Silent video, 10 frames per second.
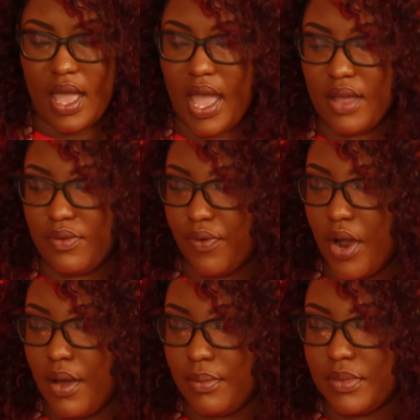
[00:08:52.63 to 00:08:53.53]
And
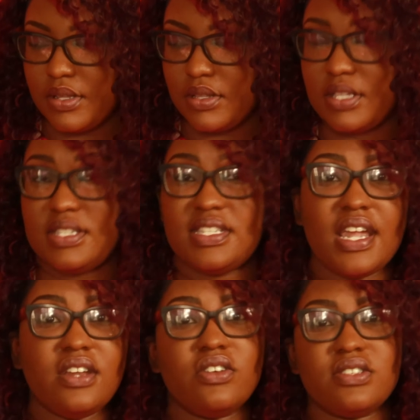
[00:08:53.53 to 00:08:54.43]
from the
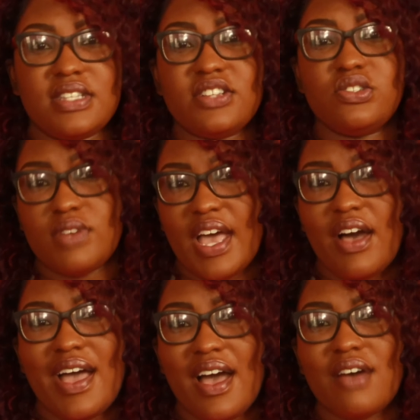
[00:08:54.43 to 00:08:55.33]
standards that you
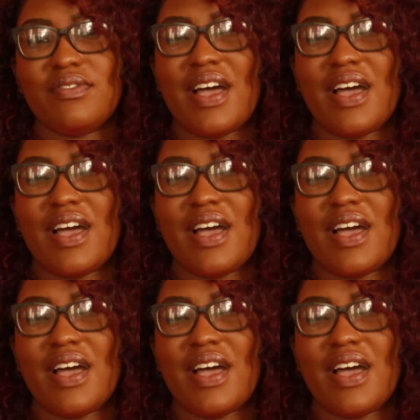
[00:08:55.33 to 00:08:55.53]
now have.